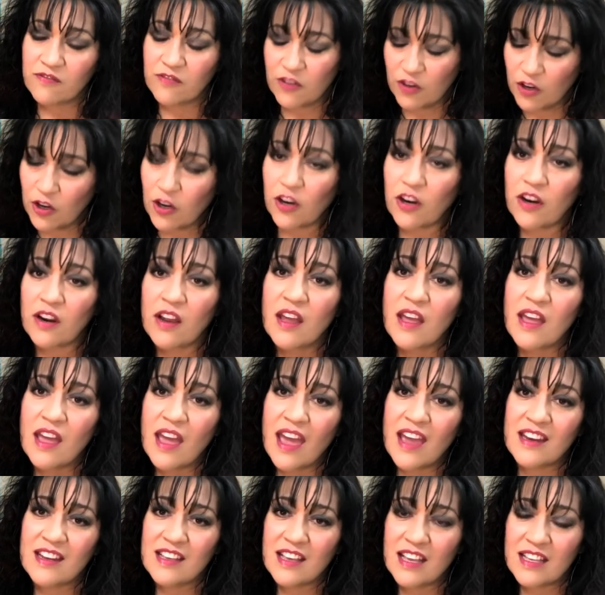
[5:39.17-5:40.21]
her.
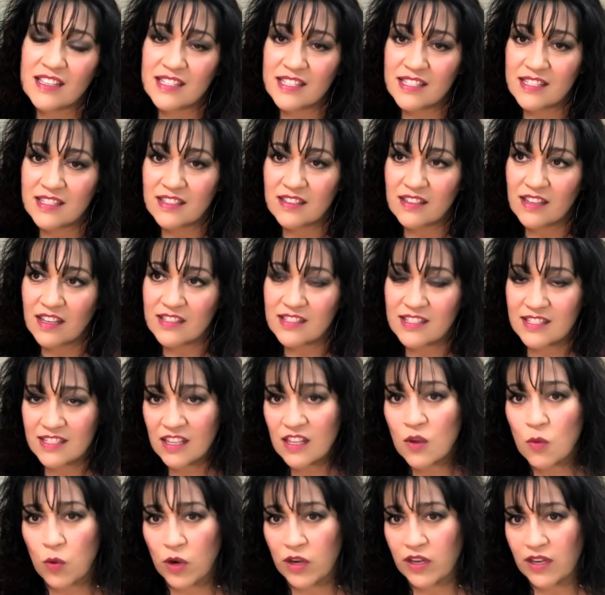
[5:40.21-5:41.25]
And it's still
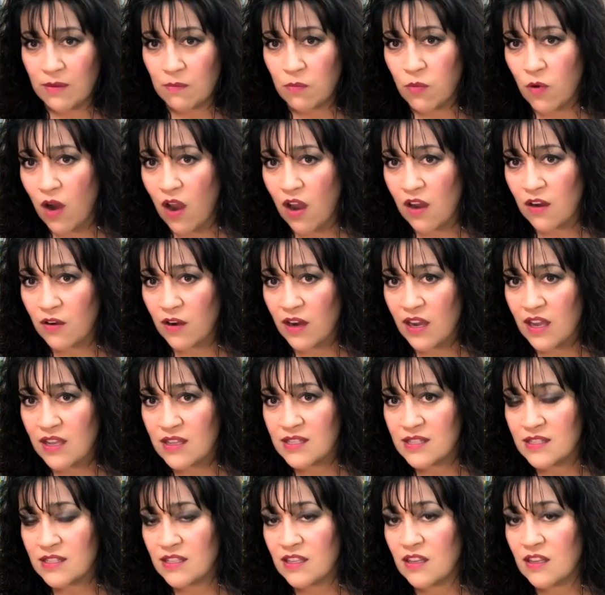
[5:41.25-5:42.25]
a work in progress.